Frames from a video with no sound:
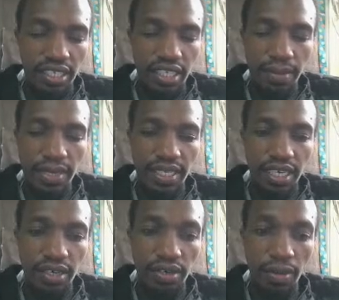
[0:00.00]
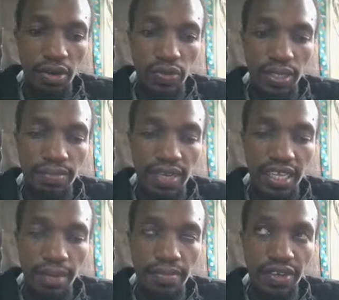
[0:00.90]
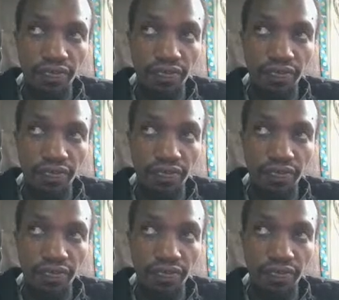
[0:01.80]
The basic robot will either be